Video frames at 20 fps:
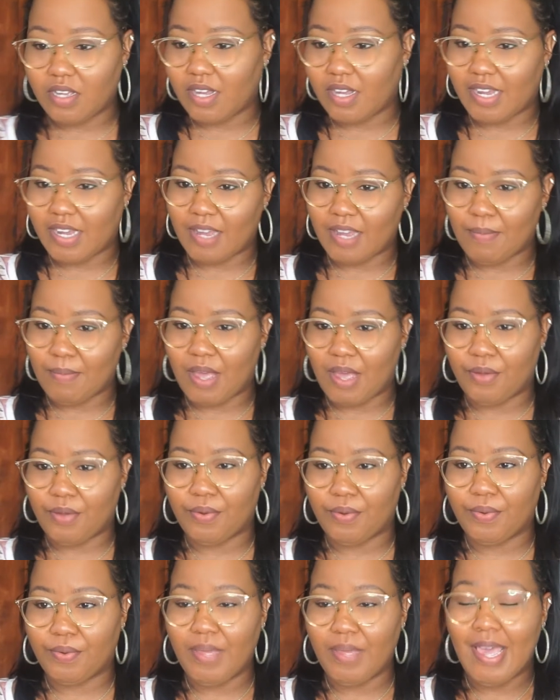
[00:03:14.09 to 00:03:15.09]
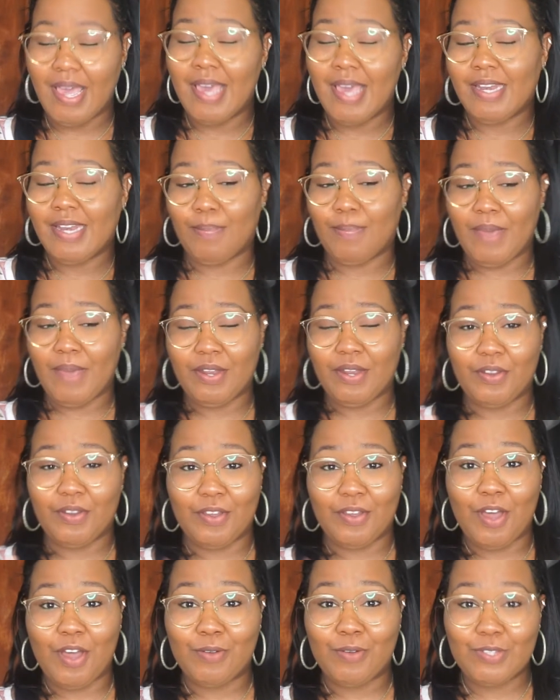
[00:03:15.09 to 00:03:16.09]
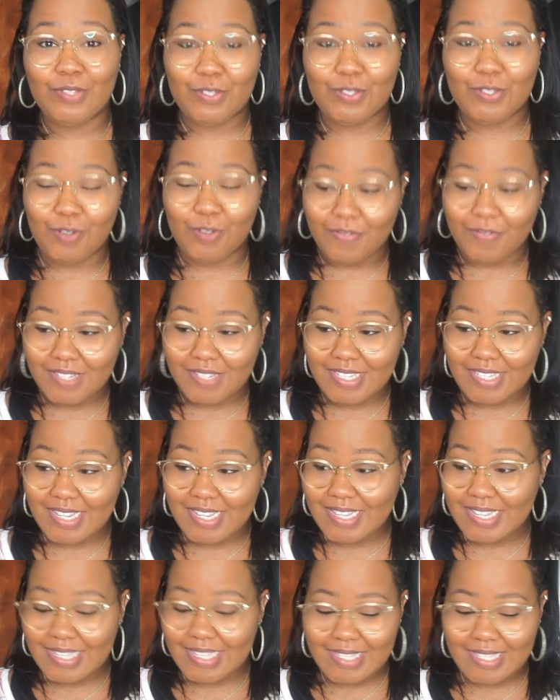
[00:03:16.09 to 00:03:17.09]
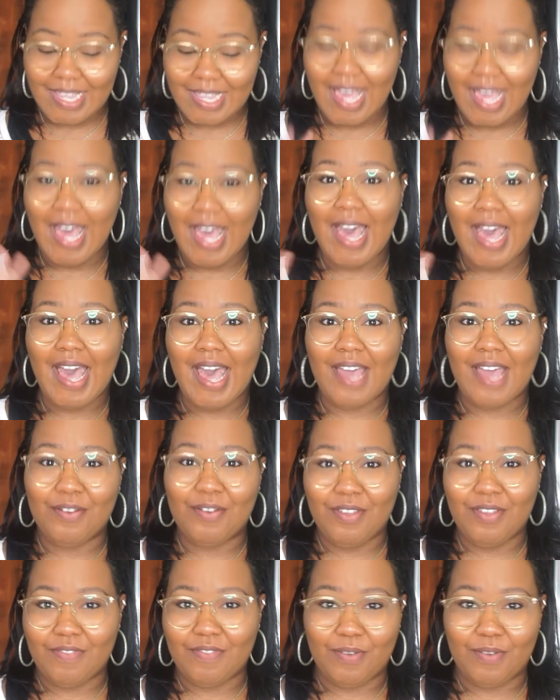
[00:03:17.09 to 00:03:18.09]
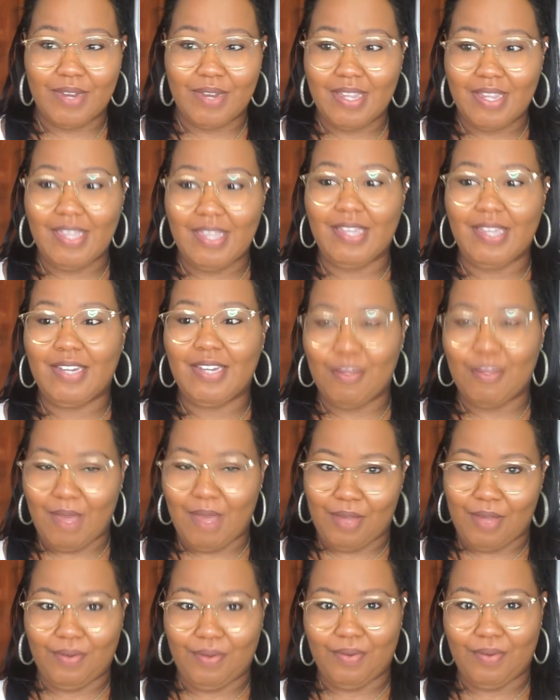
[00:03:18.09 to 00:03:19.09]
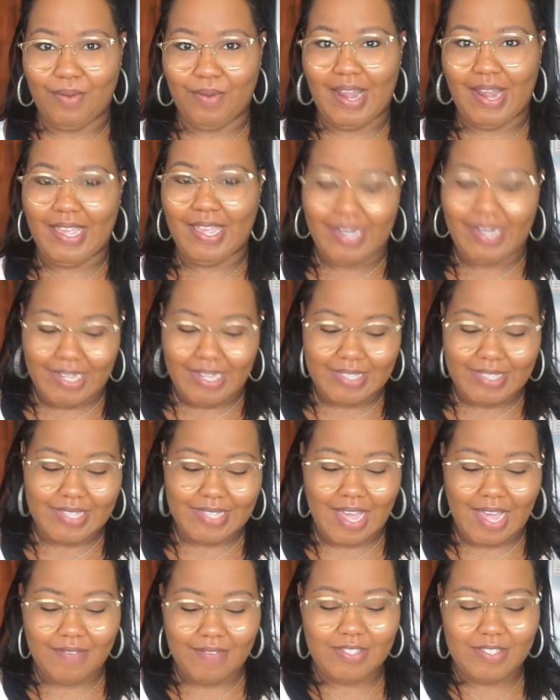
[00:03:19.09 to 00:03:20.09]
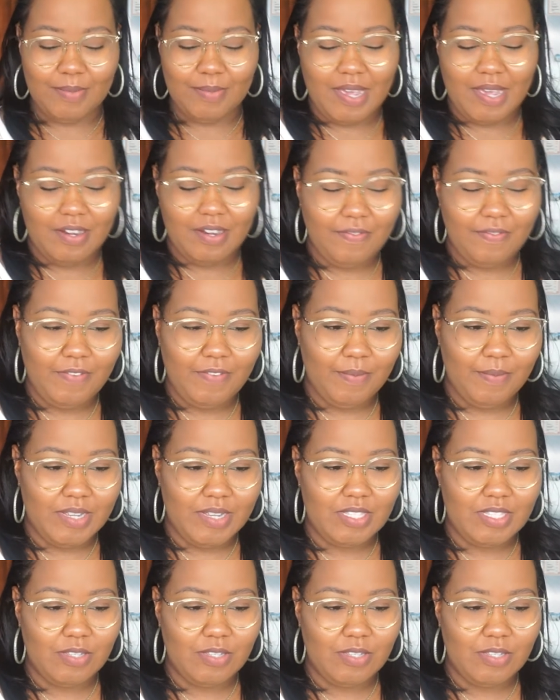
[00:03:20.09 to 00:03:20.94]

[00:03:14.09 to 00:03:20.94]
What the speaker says: cut that mango. Depending on how soft it is, I don't even want to eat the mango. Like, it needs to have some kind of firmness